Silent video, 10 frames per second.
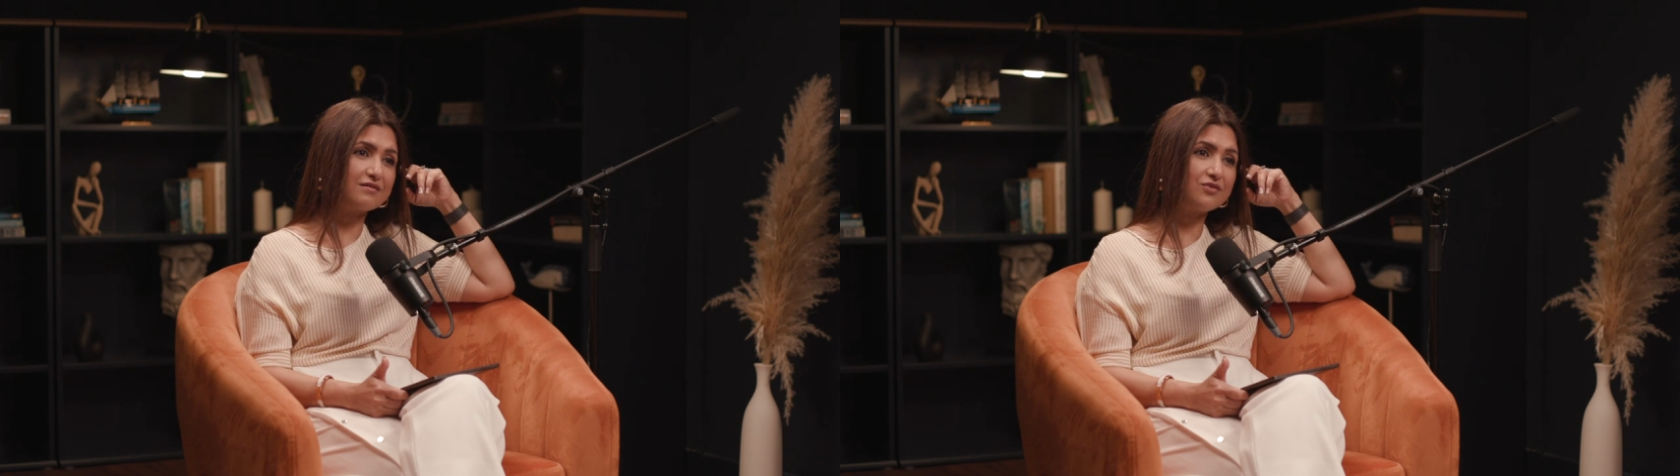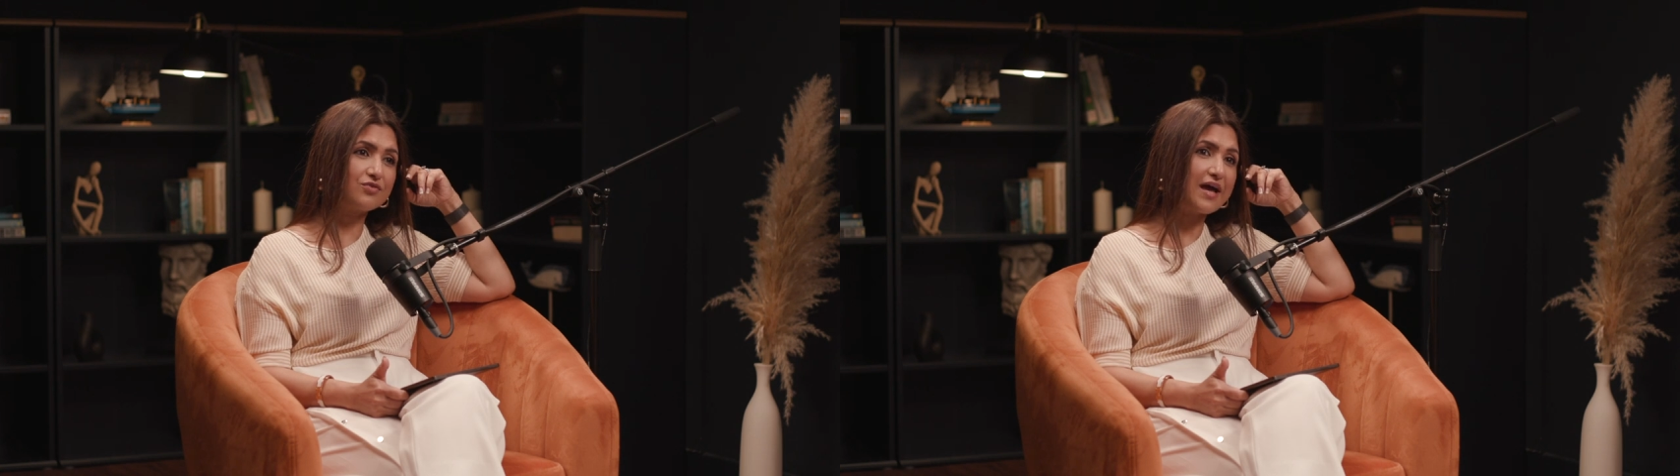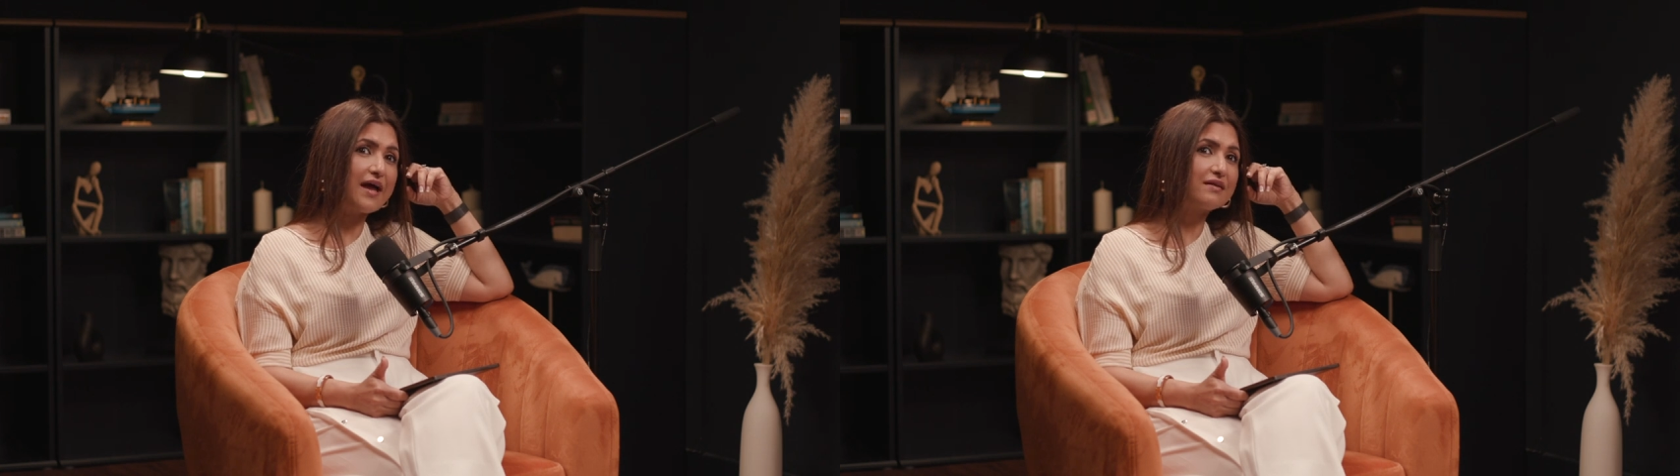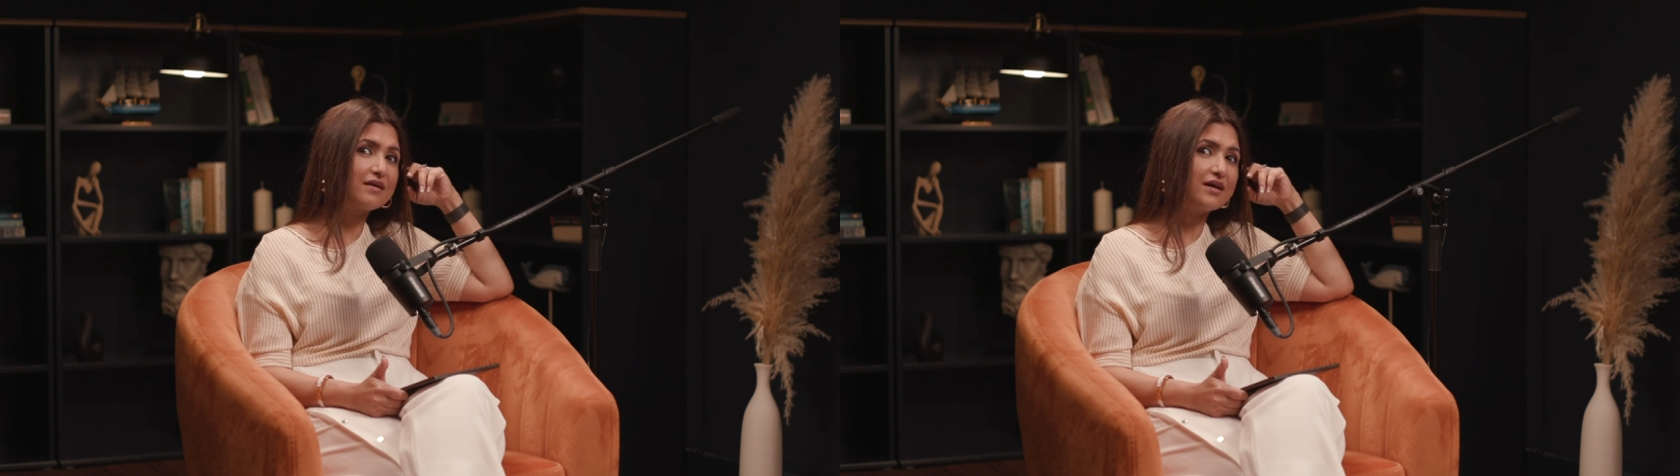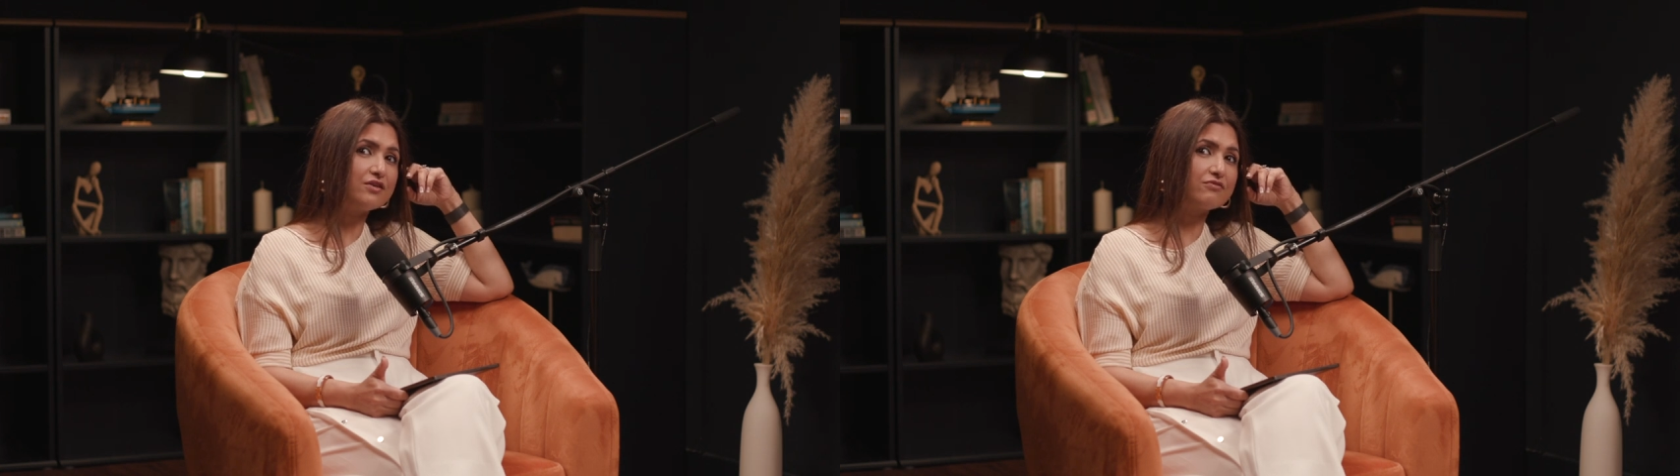and you can
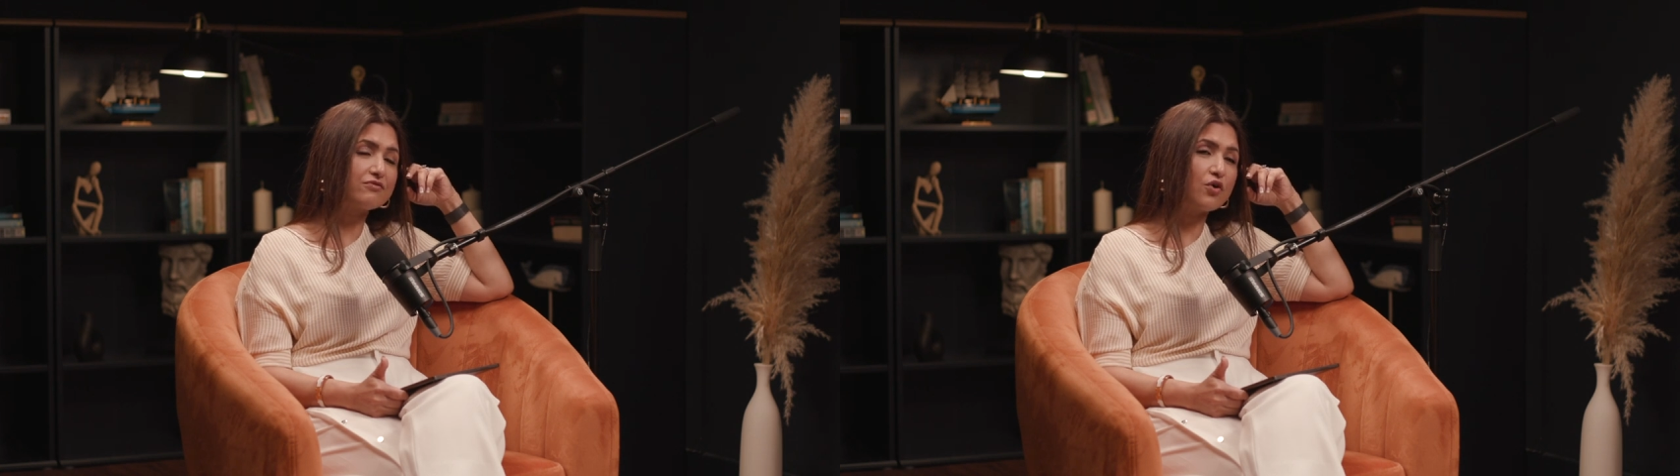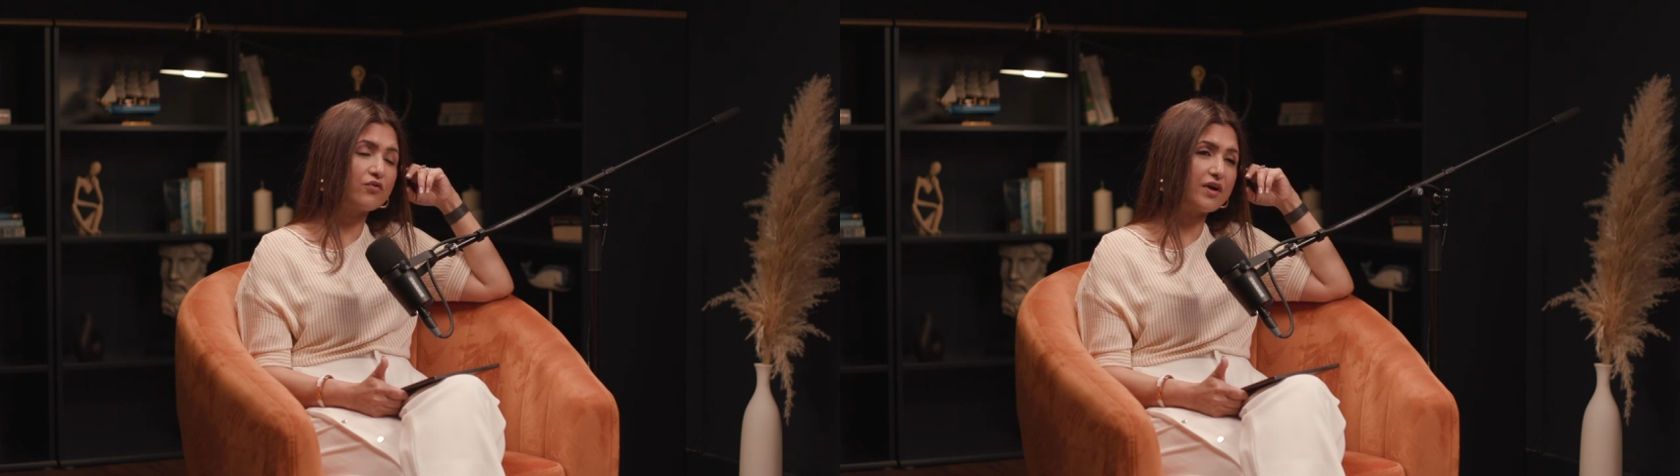kind of go